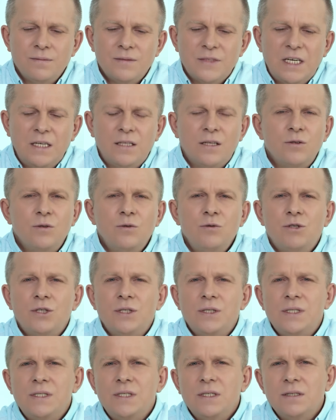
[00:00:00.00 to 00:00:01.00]
It is the
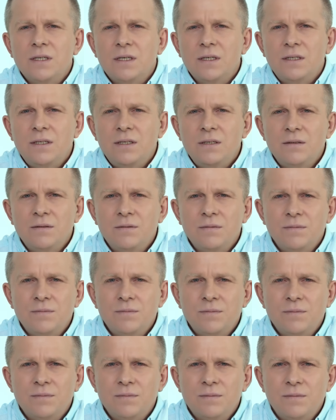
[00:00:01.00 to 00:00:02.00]
best scenario
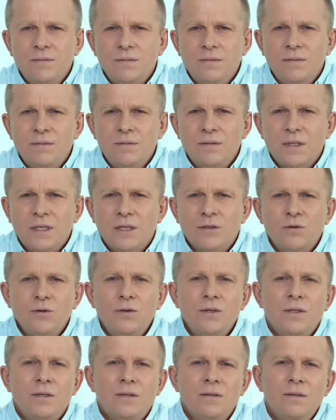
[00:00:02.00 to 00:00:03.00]

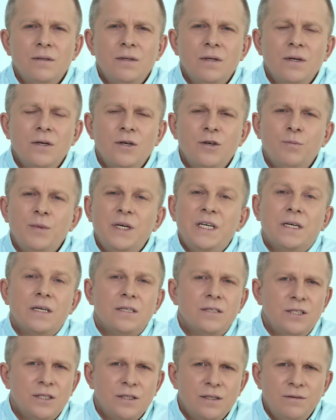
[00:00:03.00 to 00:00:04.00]
that we as
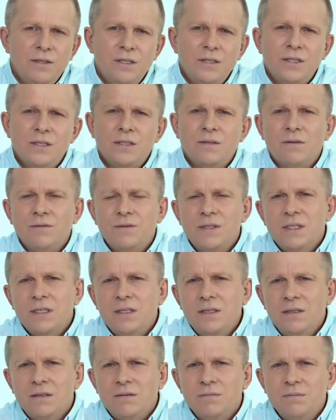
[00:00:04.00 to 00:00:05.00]
humanity as a whole
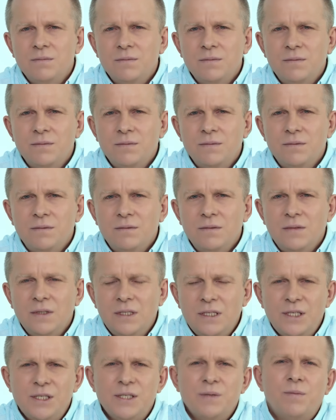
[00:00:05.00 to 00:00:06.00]
are not
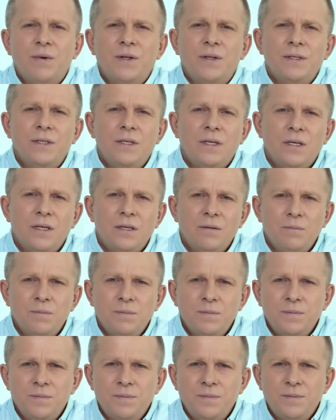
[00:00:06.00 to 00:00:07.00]
implementing.
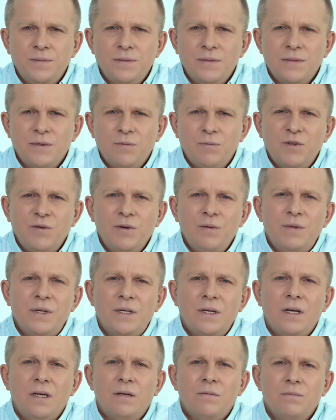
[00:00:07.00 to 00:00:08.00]
We
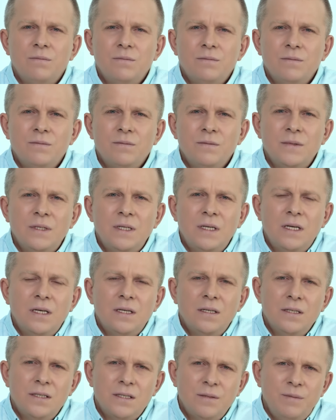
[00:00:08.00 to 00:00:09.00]
choose
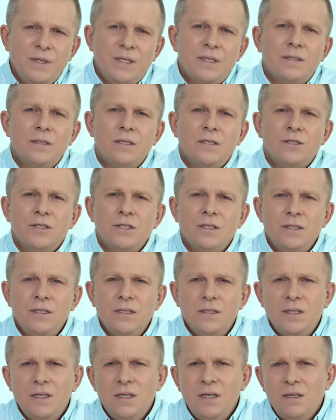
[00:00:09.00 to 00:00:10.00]
the death of
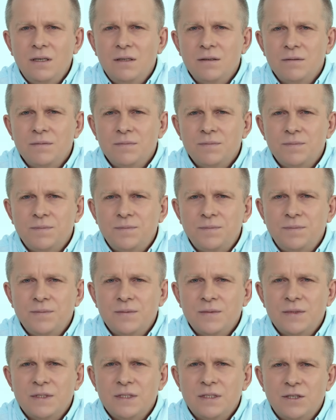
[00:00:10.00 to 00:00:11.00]
our children,
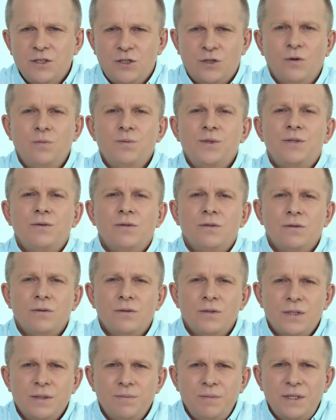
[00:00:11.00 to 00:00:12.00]
our
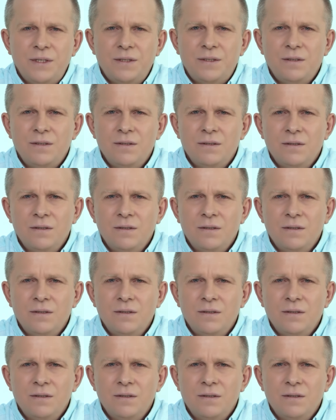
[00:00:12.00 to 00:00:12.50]
own death,